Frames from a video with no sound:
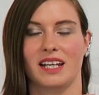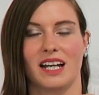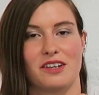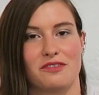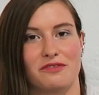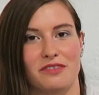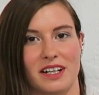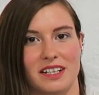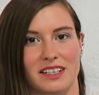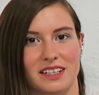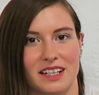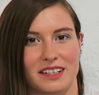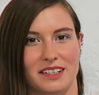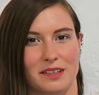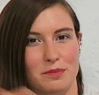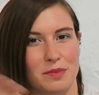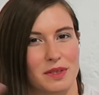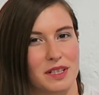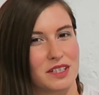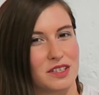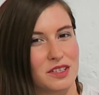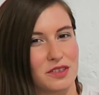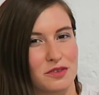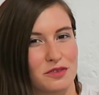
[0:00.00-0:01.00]
I find that a
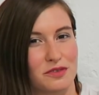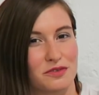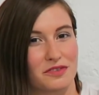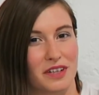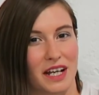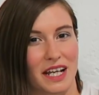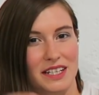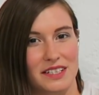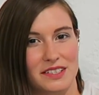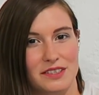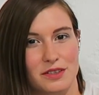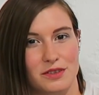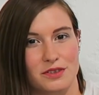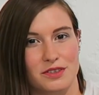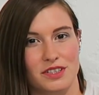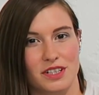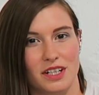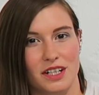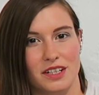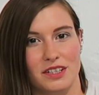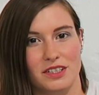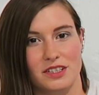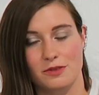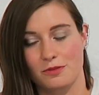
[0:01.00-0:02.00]
bit too fast to
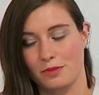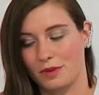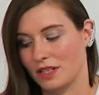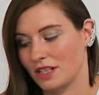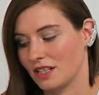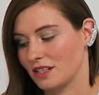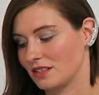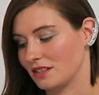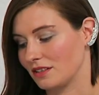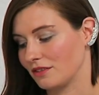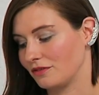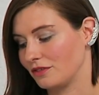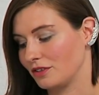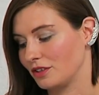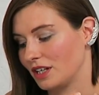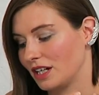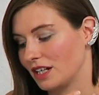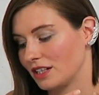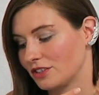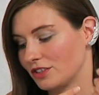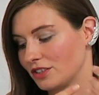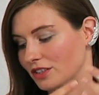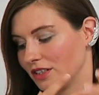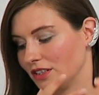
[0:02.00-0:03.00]
judge, because if you
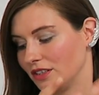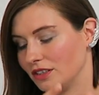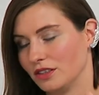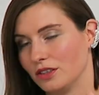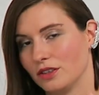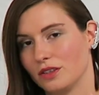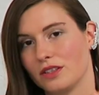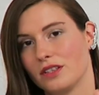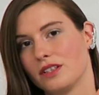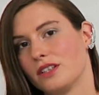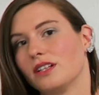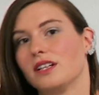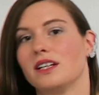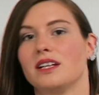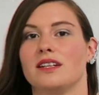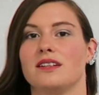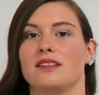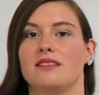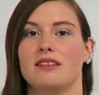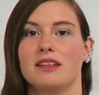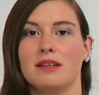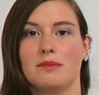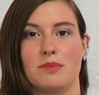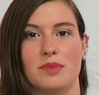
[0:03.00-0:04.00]
actually look
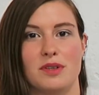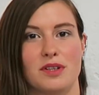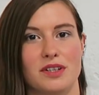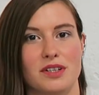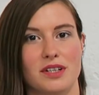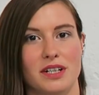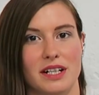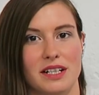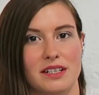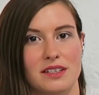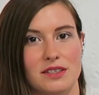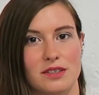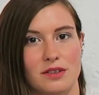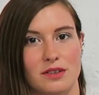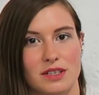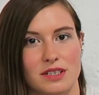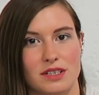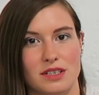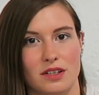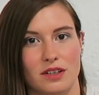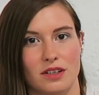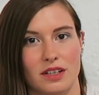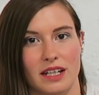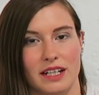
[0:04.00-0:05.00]
deeper into
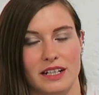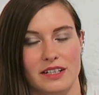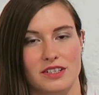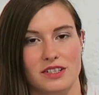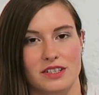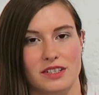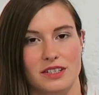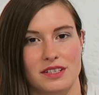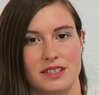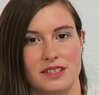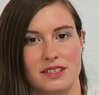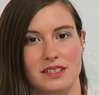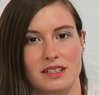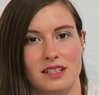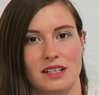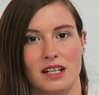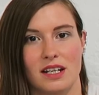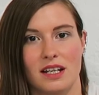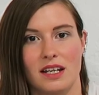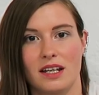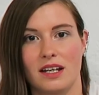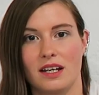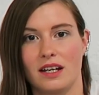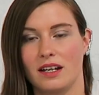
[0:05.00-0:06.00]
his collections,
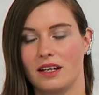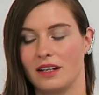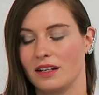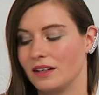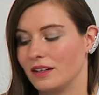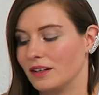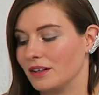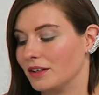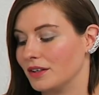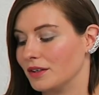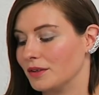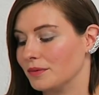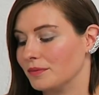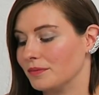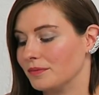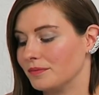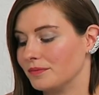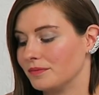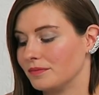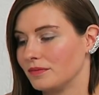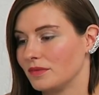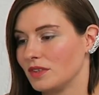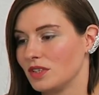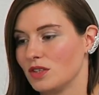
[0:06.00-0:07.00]

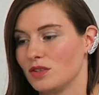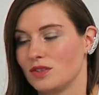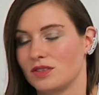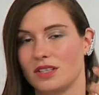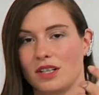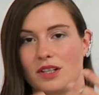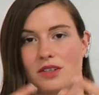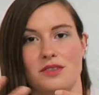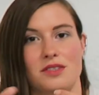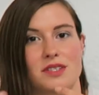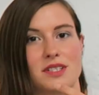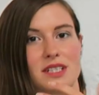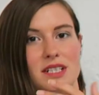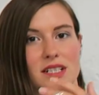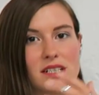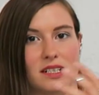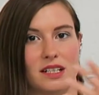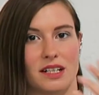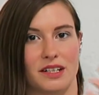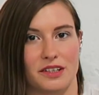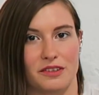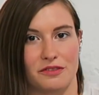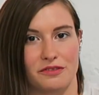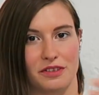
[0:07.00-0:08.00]
you start to see a
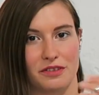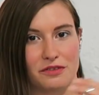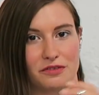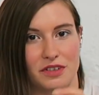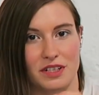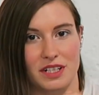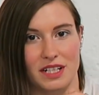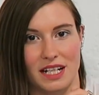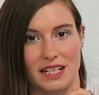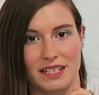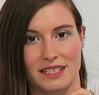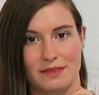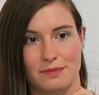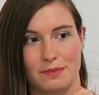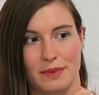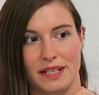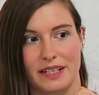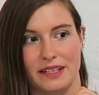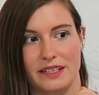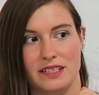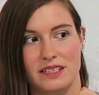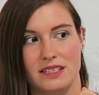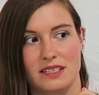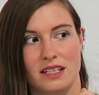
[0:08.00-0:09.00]
lot of different
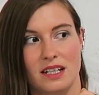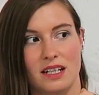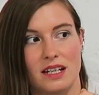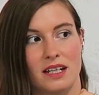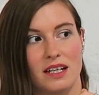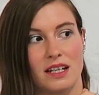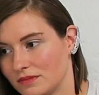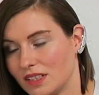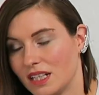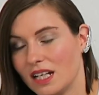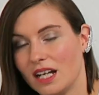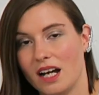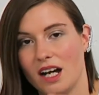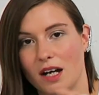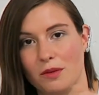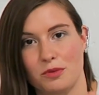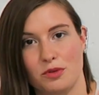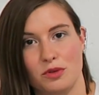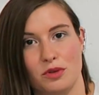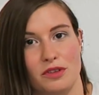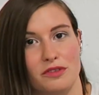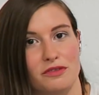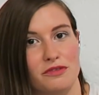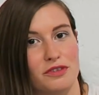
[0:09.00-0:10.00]
aspects.
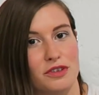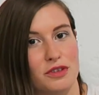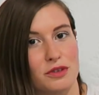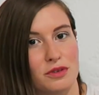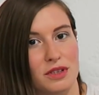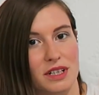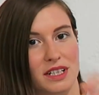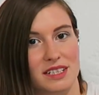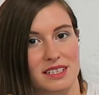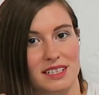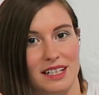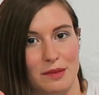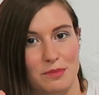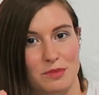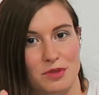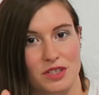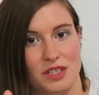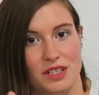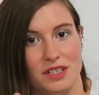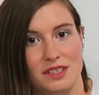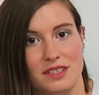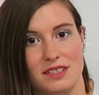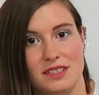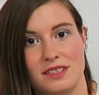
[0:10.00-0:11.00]
Up to a few
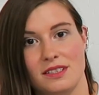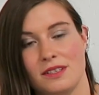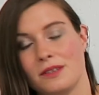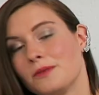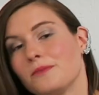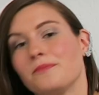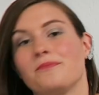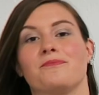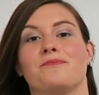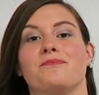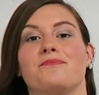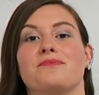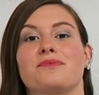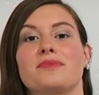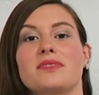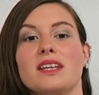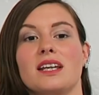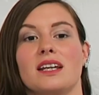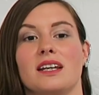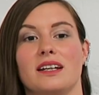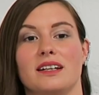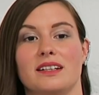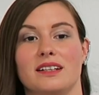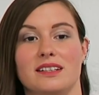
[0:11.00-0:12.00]
exceptions,
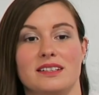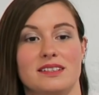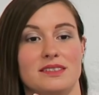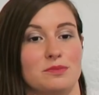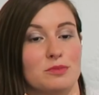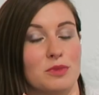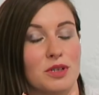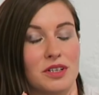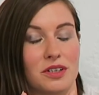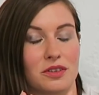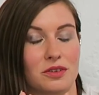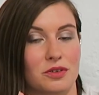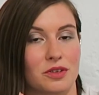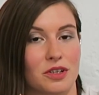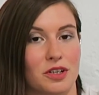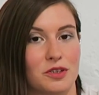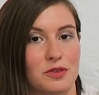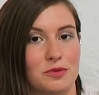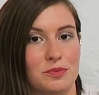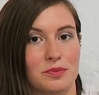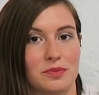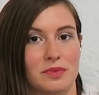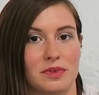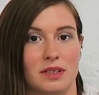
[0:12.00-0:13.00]
it is
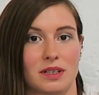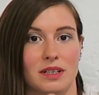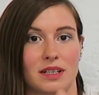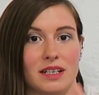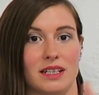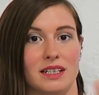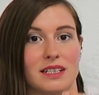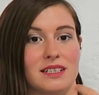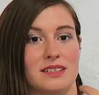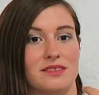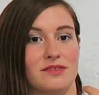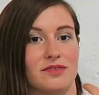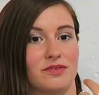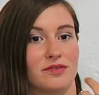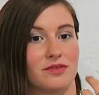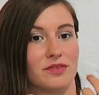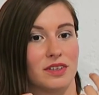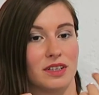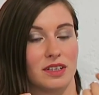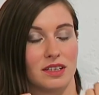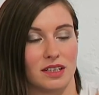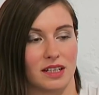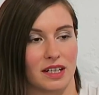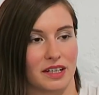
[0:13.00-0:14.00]
monochrome, it is
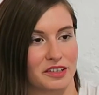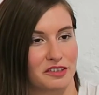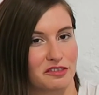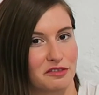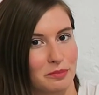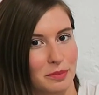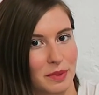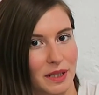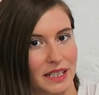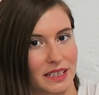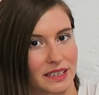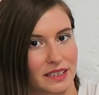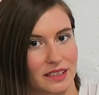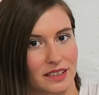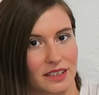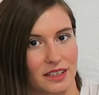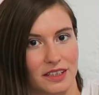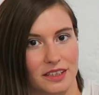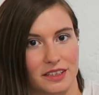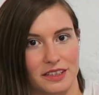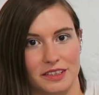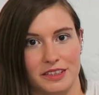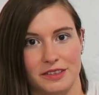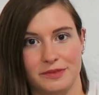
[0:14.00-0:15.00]
a lot of black
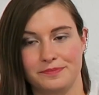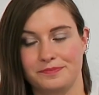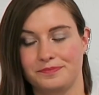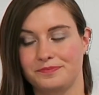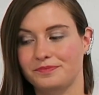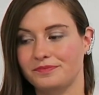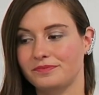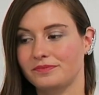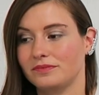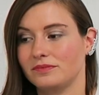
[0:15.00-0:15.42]
color,